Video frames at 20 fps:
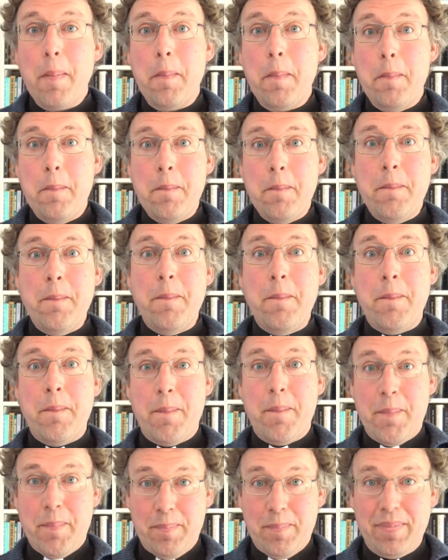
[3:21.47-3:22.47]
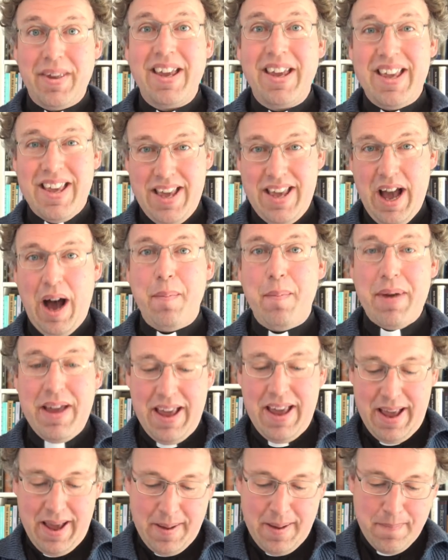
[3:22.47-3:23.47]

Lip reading: Mmm, yummy.